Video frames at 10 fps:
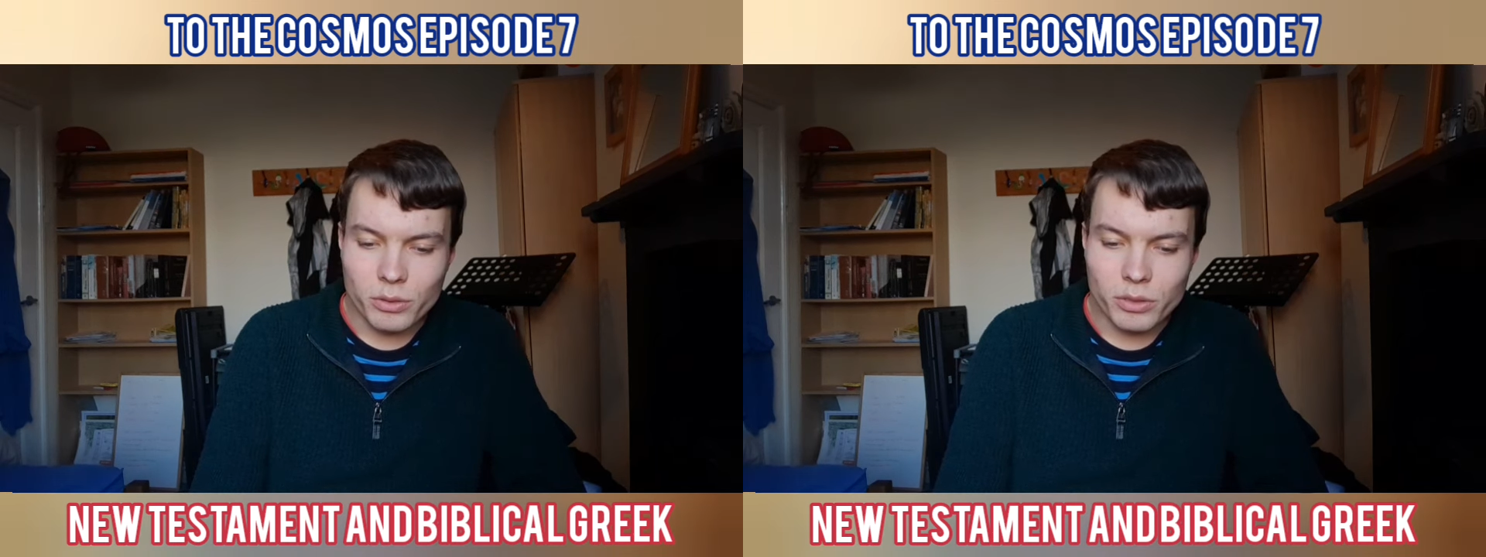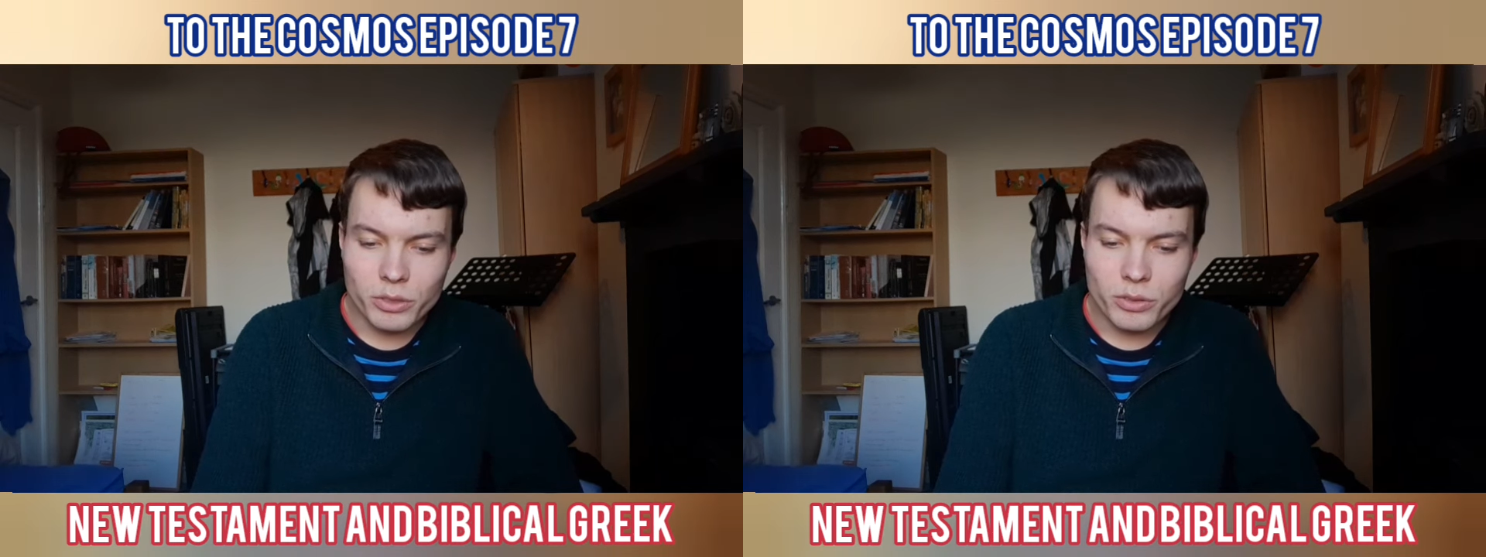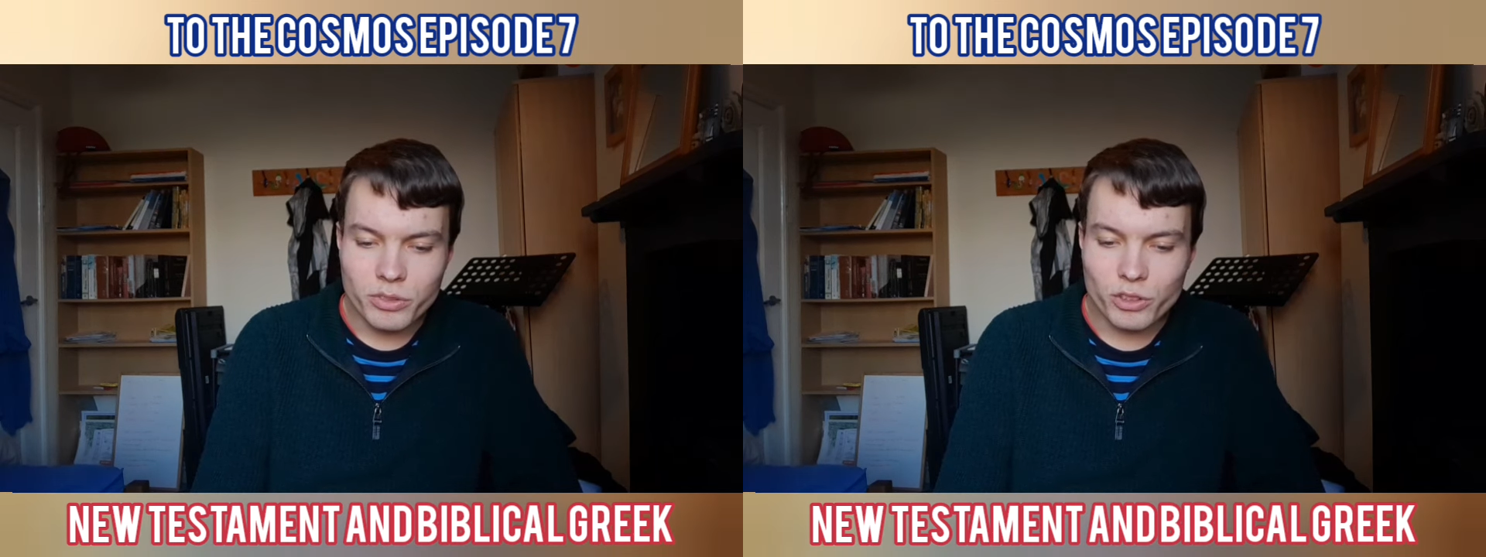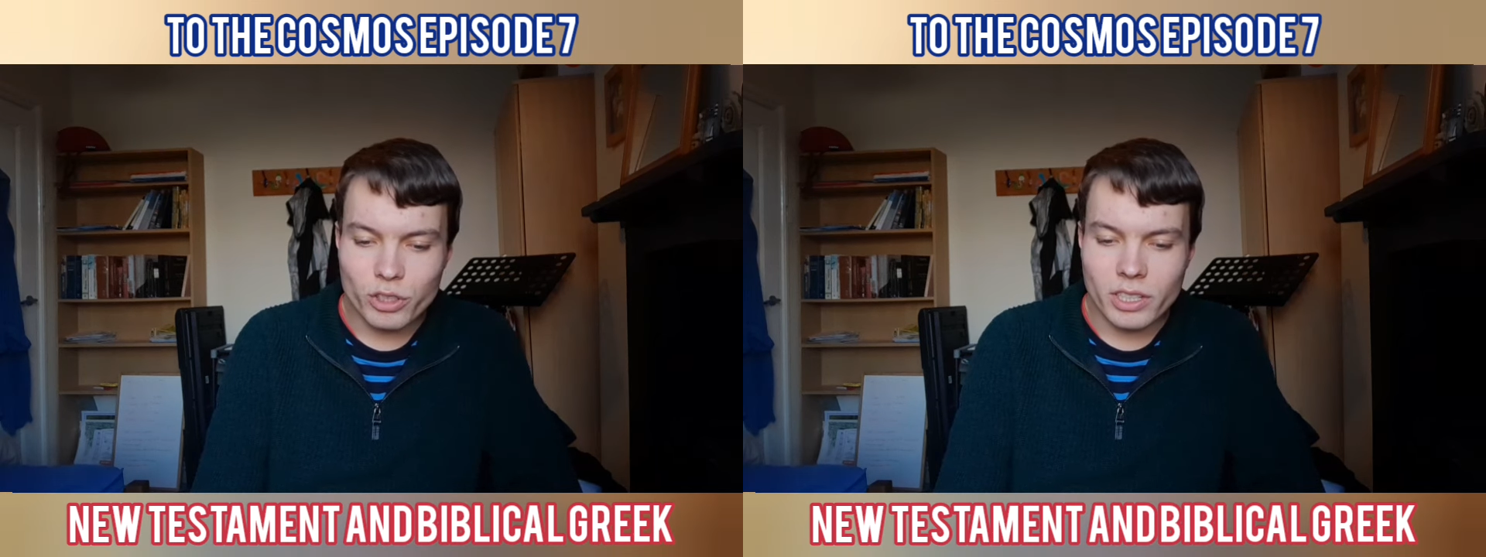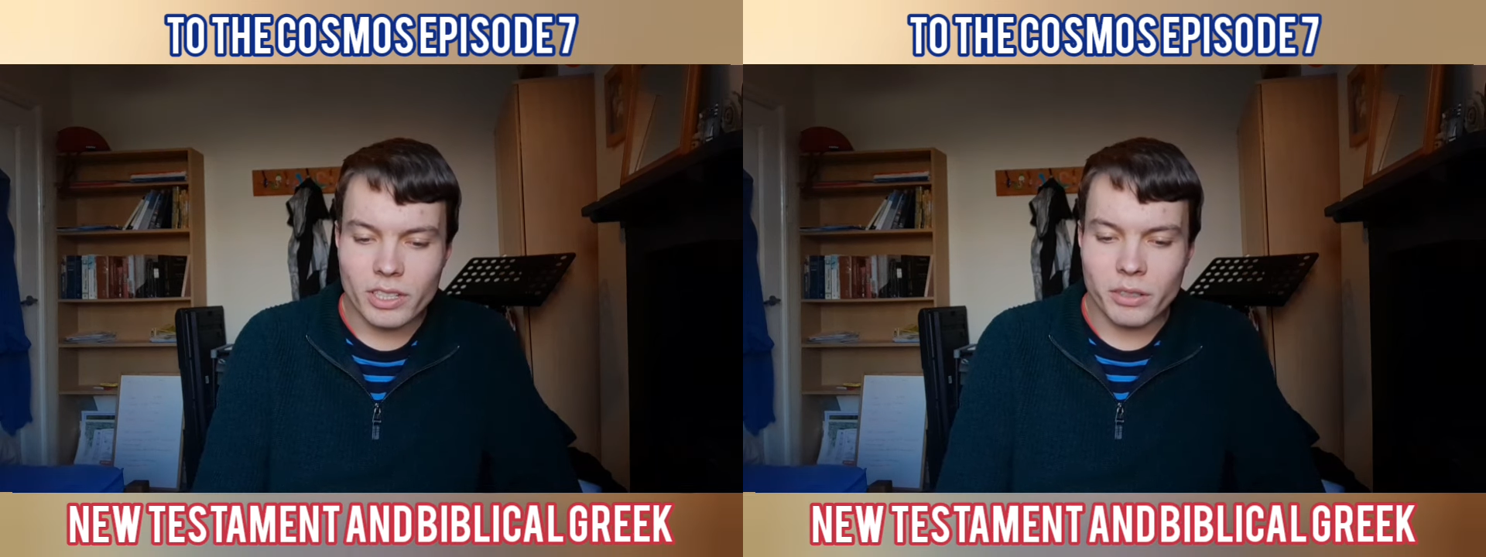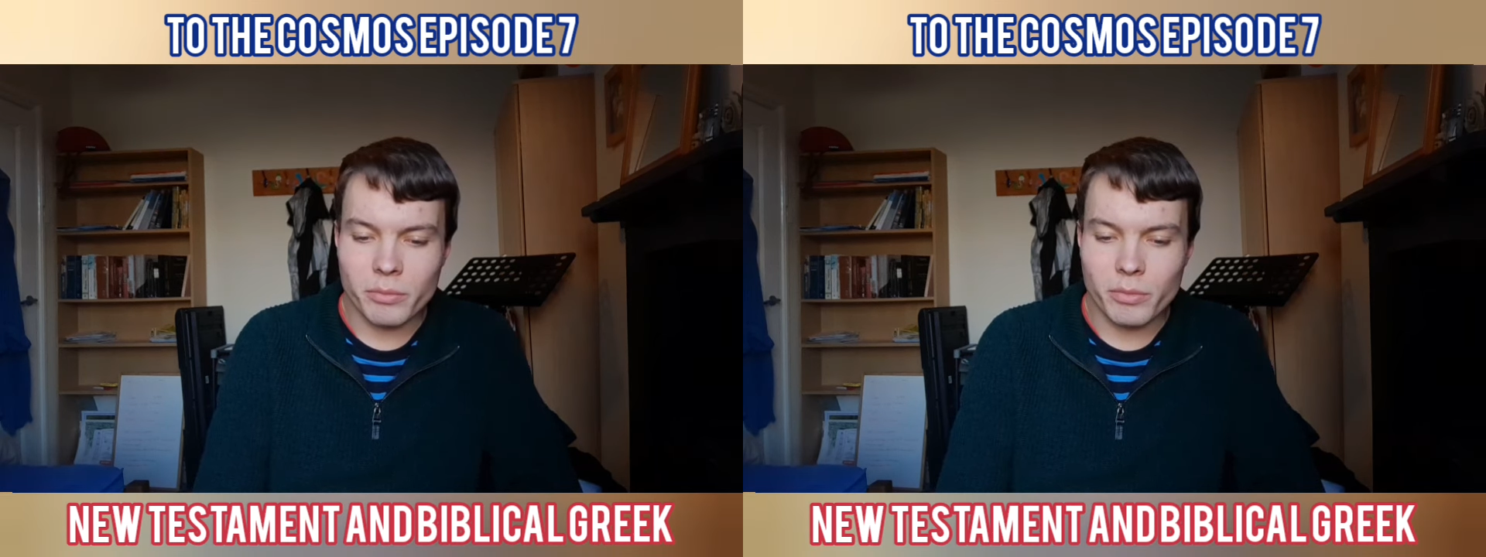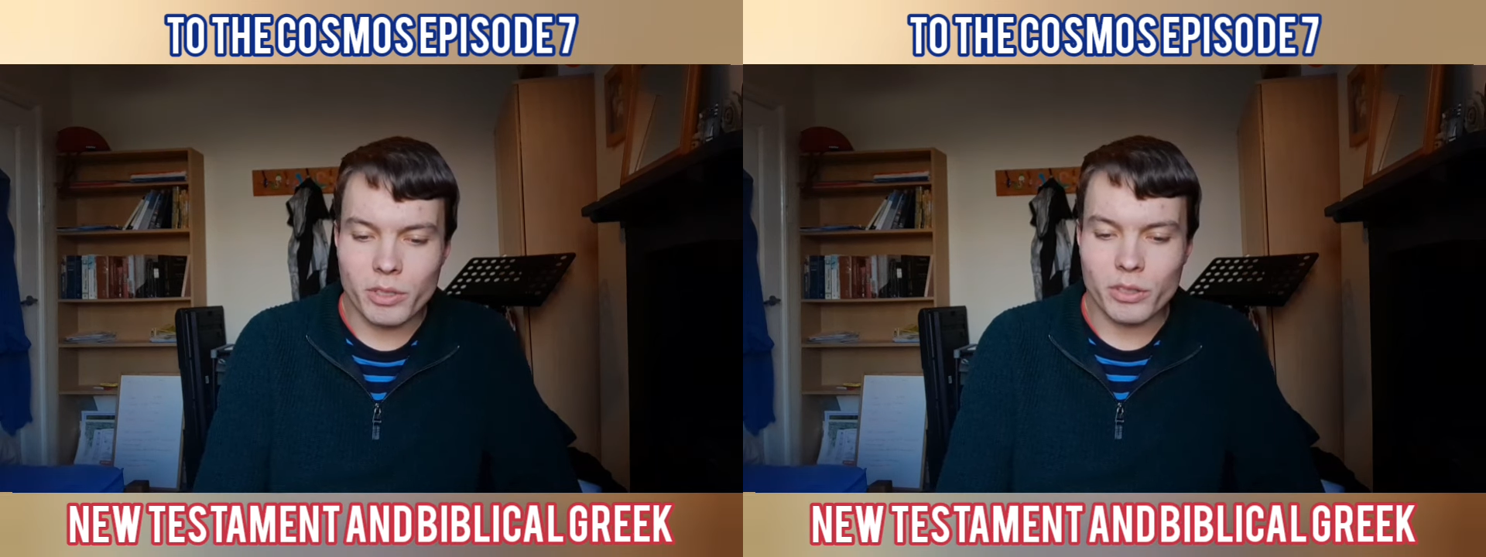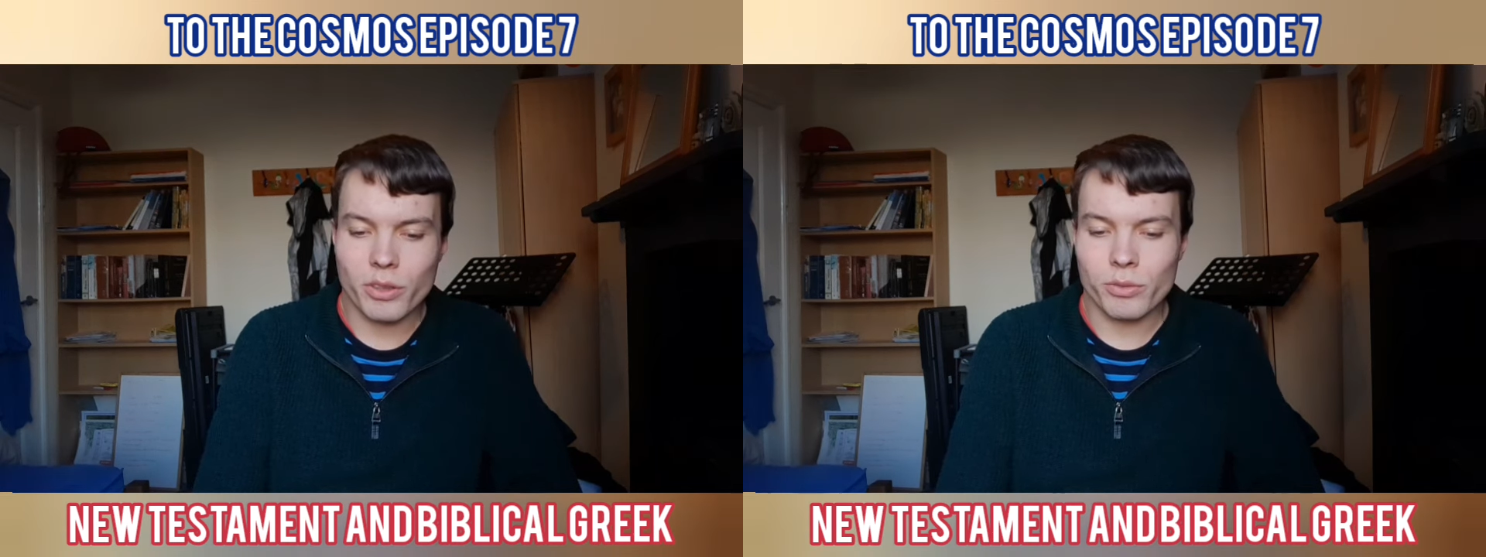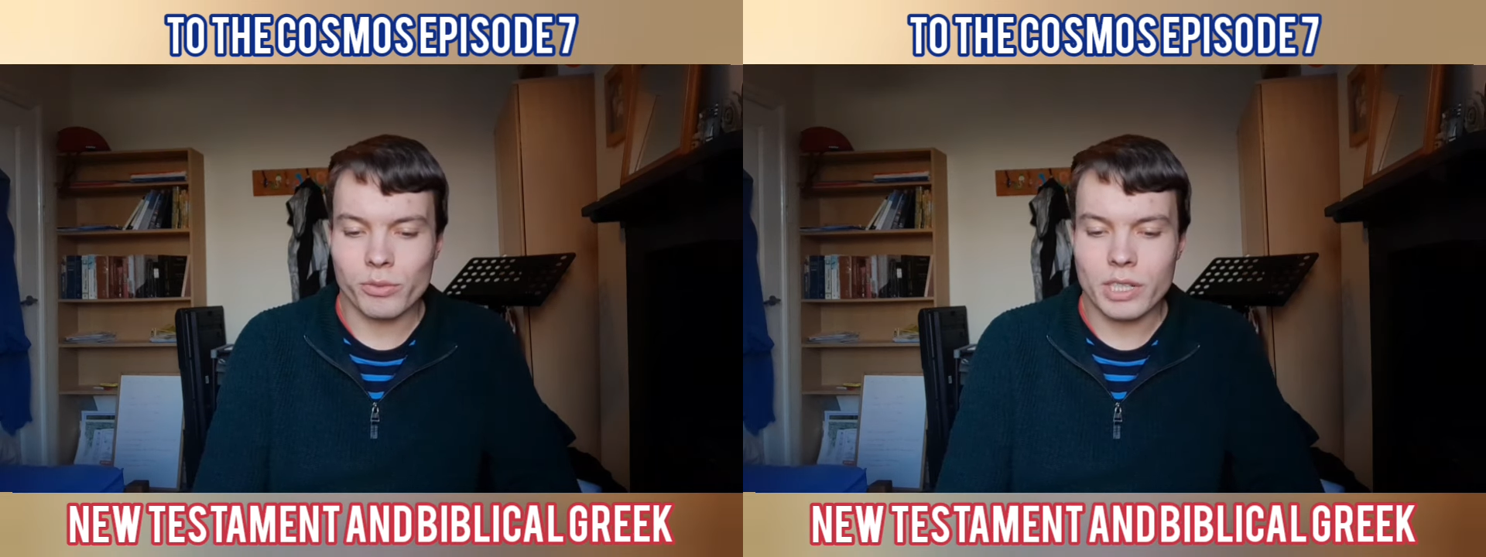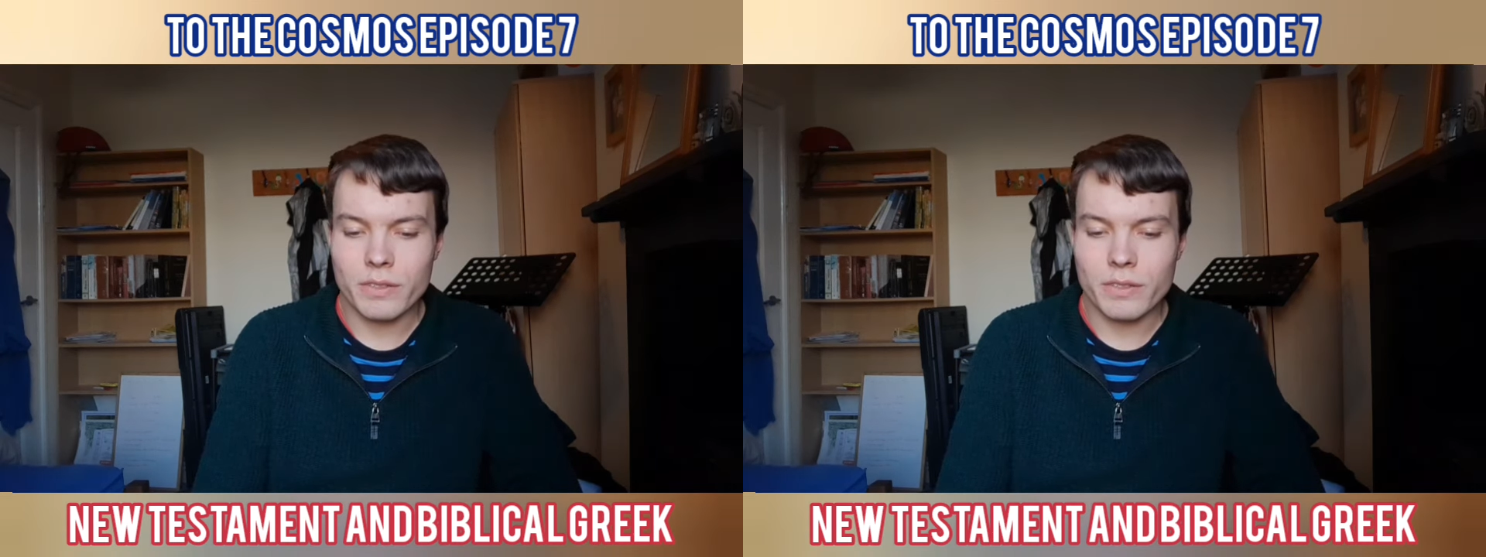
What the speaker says: could you share three